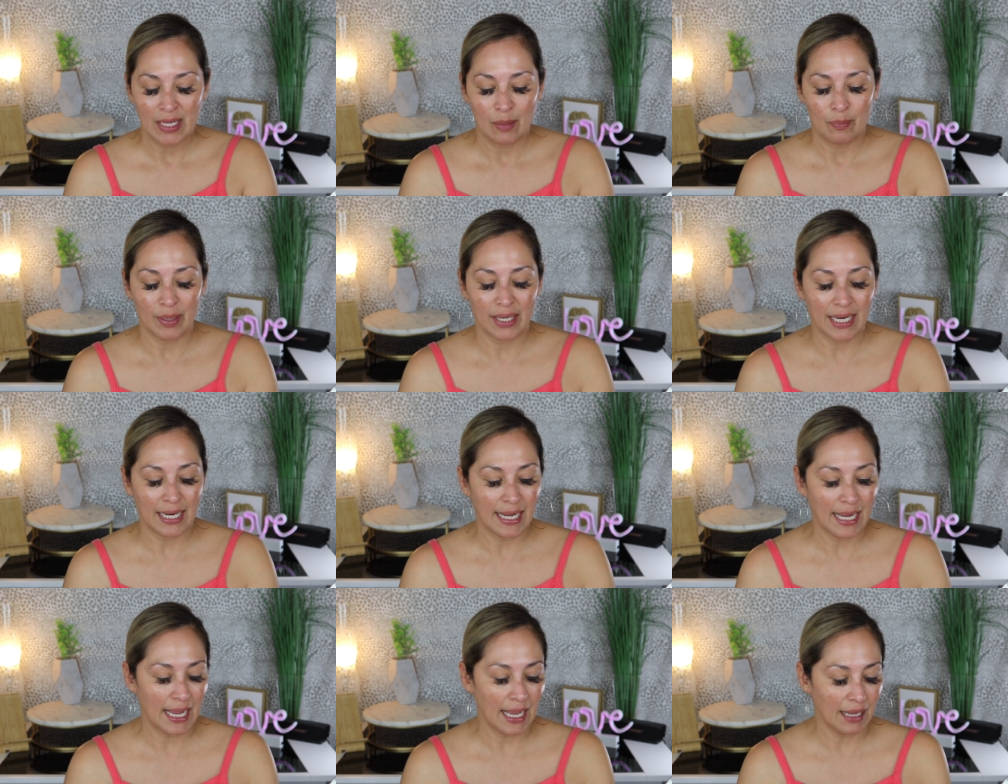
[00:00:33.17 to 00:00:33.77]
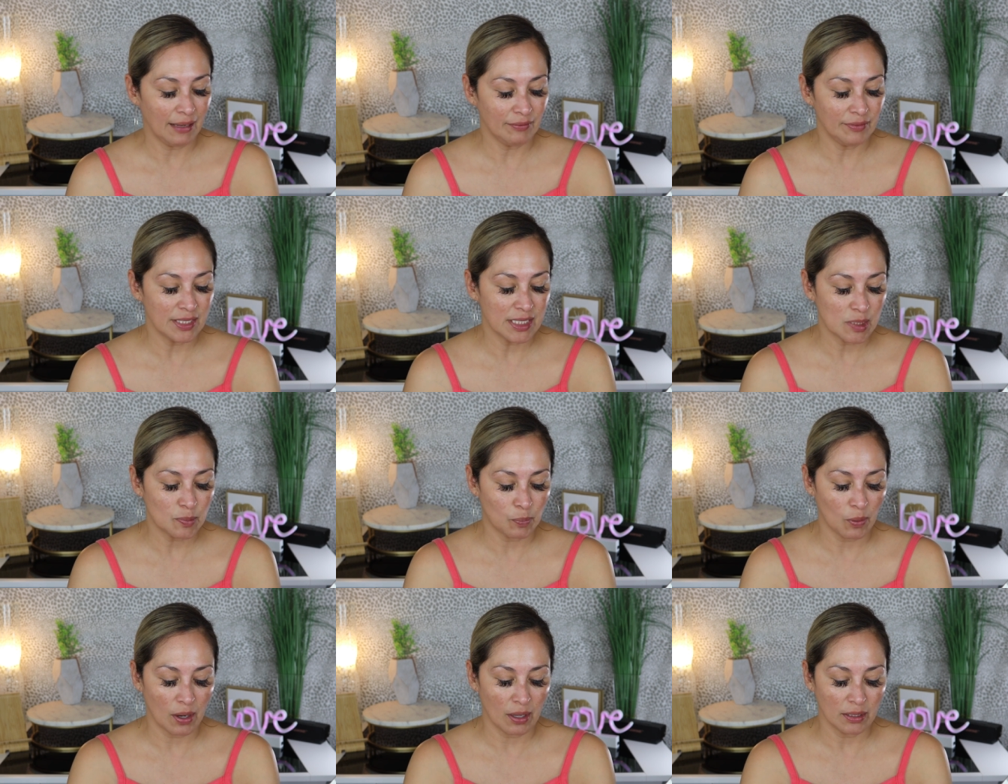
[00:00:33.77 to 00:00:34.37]
but I have
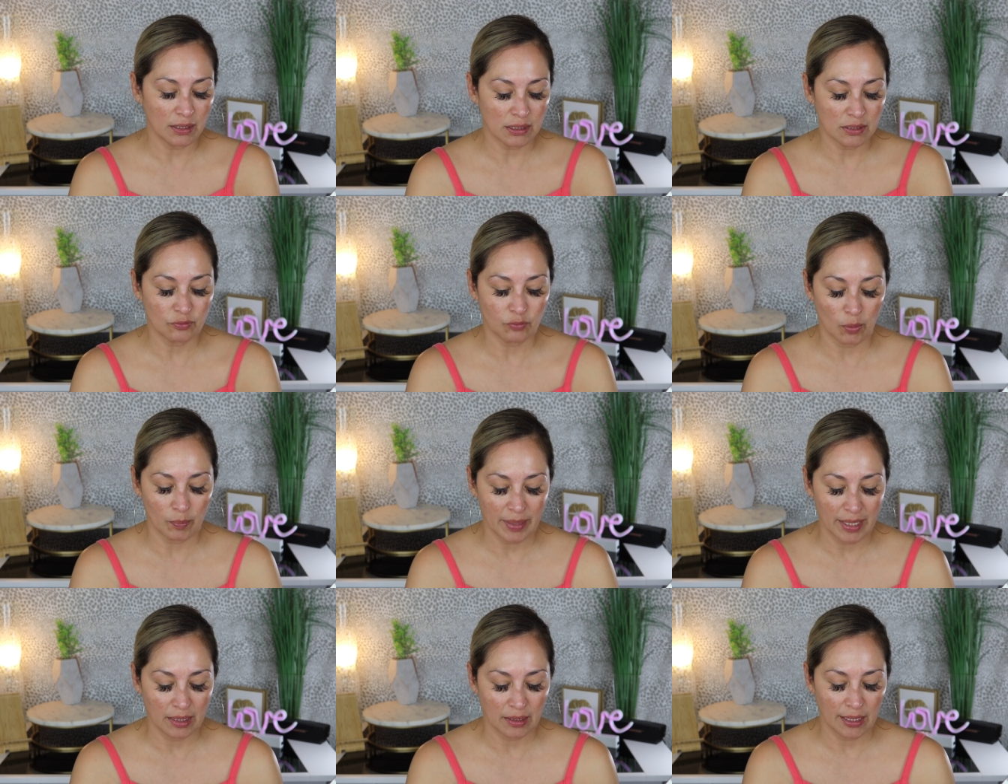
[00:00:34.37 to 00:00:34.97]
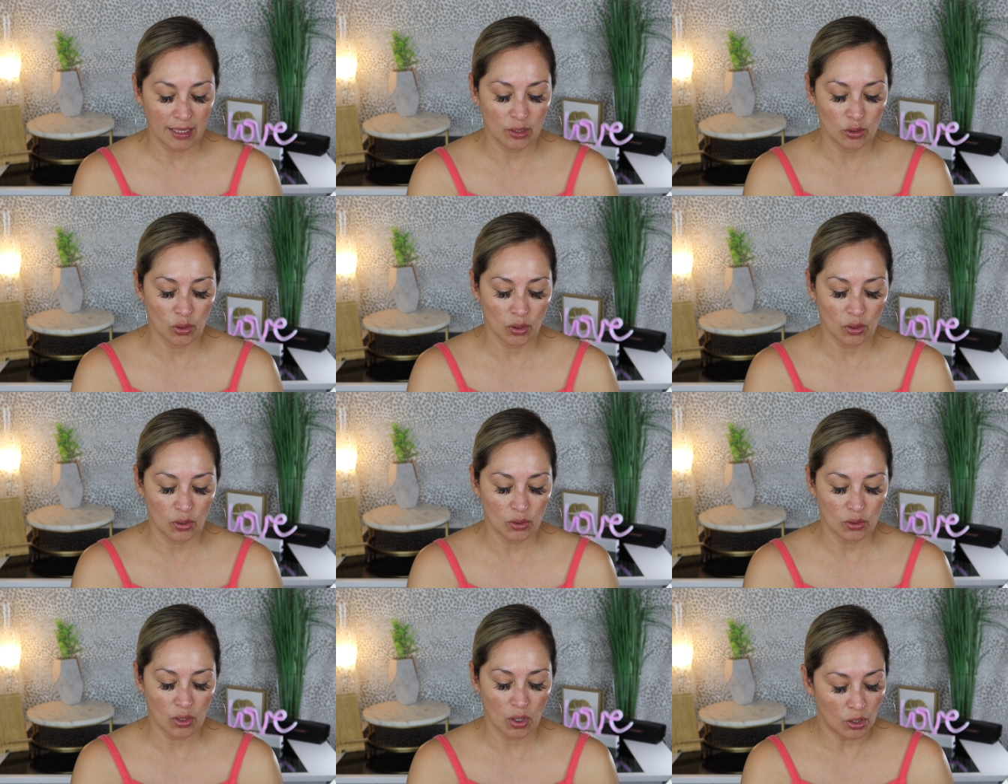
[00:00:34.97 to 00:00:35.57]
this product from LA
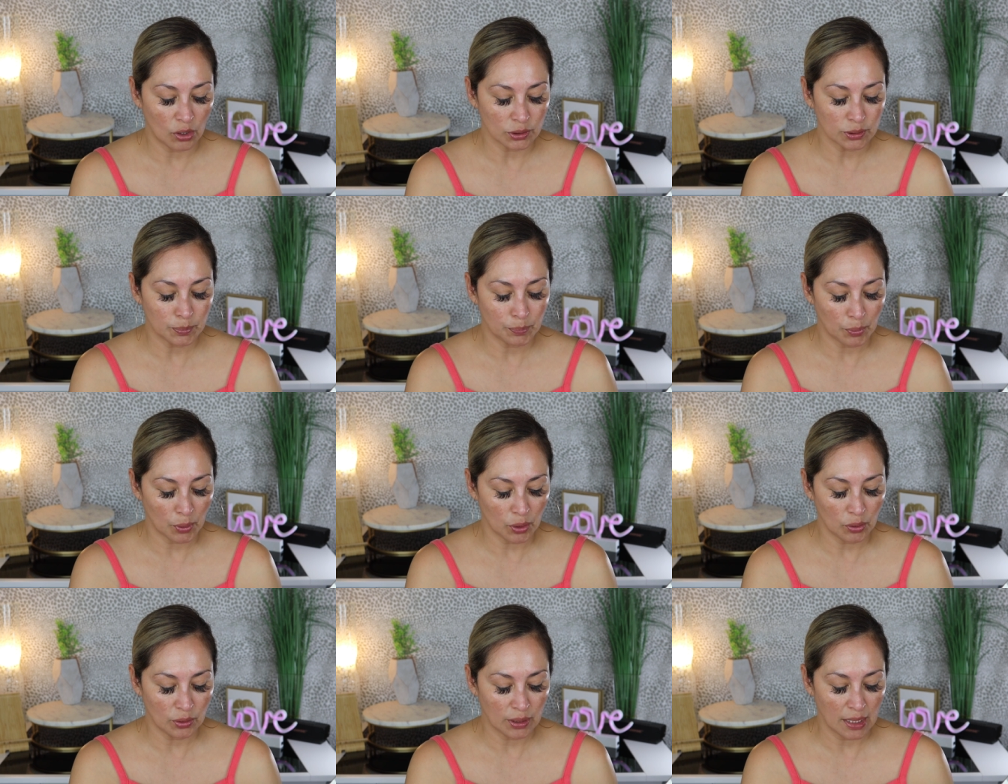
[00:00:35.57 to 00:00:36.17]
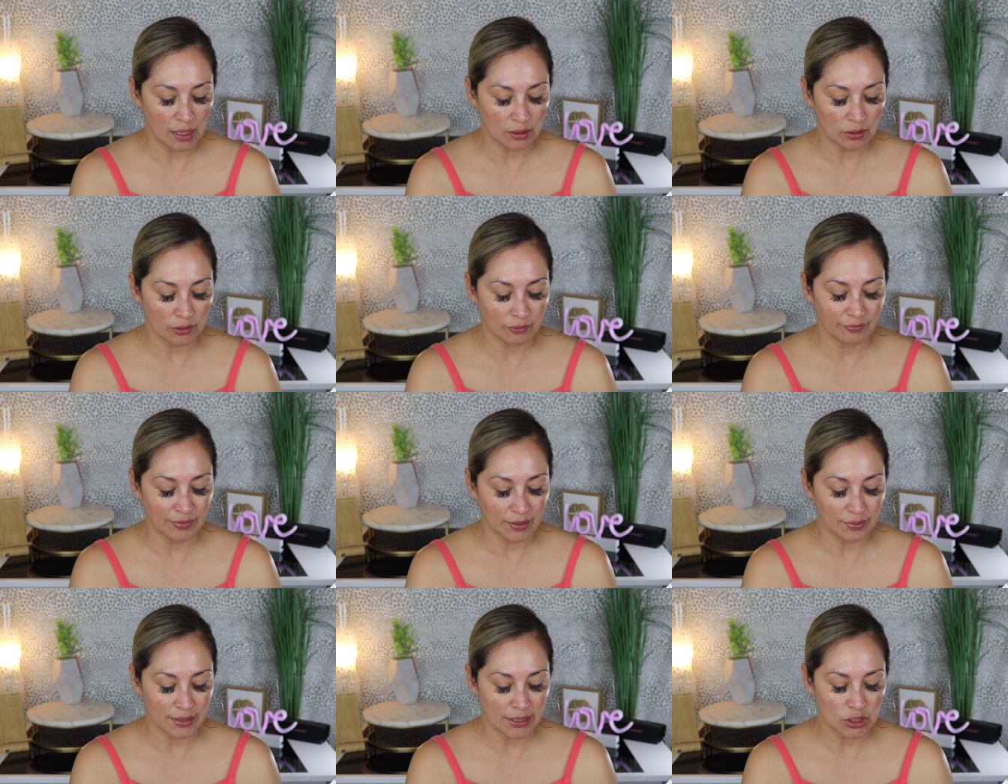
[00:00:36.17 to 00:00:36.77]
Girl called Pro Color
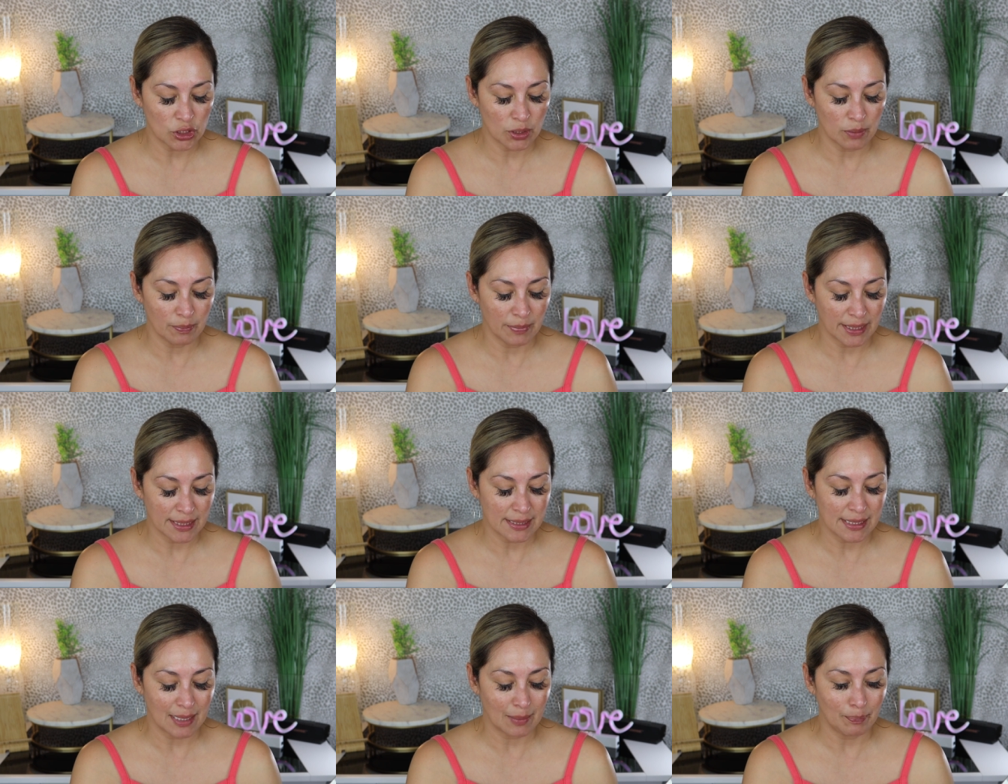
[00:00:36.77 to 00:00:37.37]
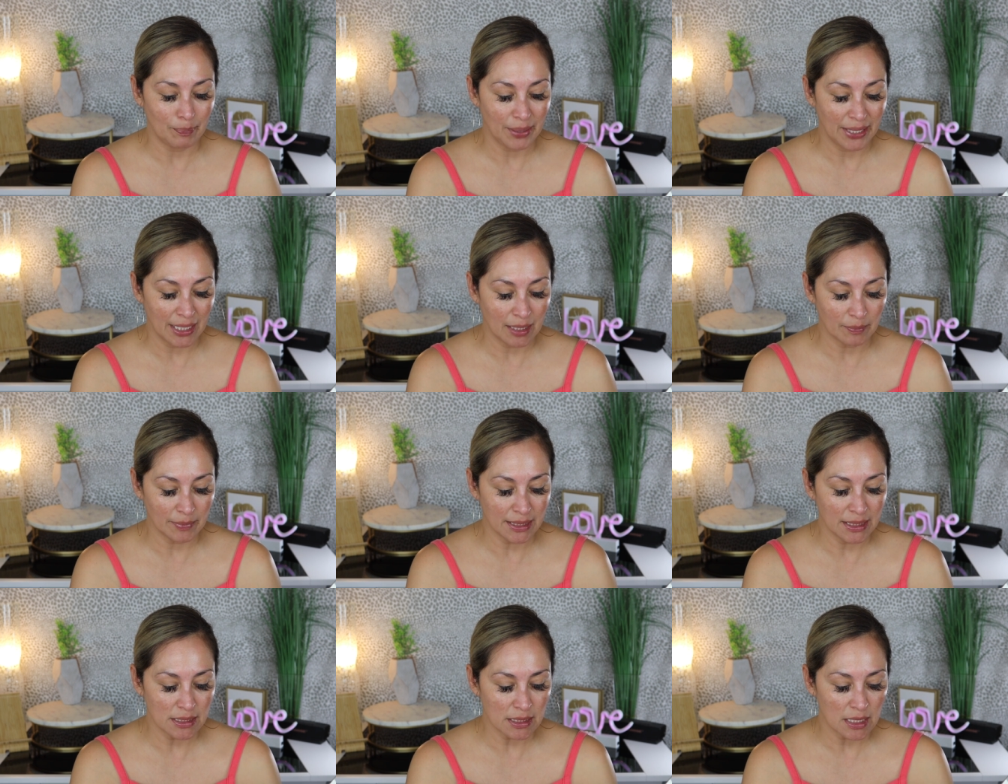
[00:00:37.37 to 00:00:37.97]
Foundation Mixing
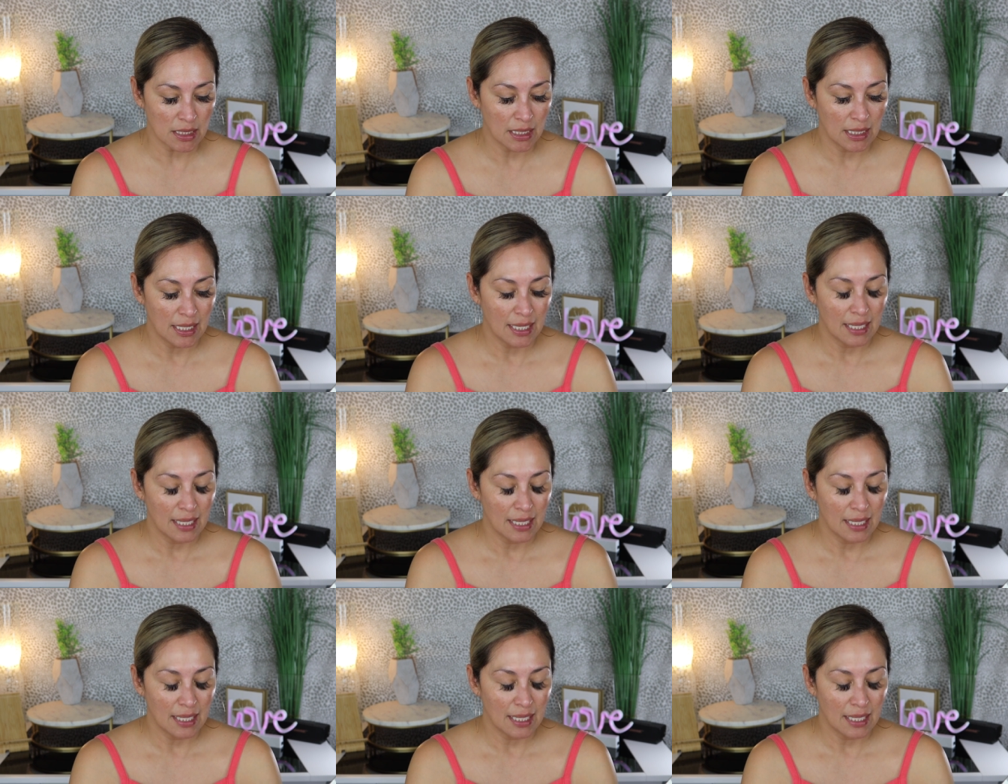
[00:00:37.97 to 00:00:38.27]
Pigment.